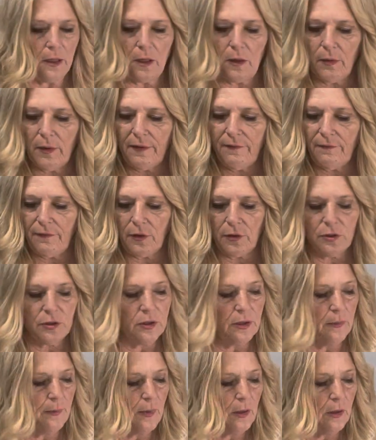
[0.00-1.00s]
Okay, first
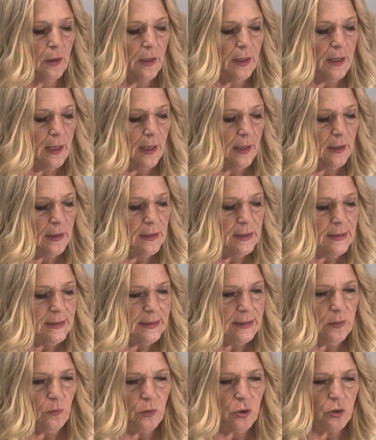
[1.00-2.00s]
I'm going to look at it and
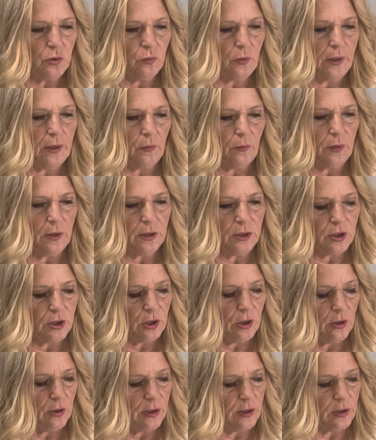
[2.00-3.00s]
see which way I want to
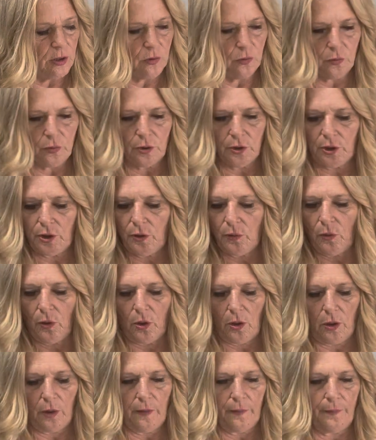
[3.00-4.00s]
turn it toward you
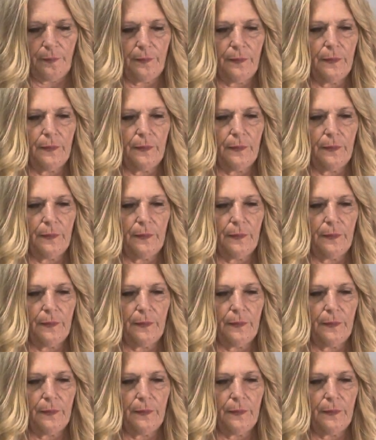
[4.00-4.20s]
all.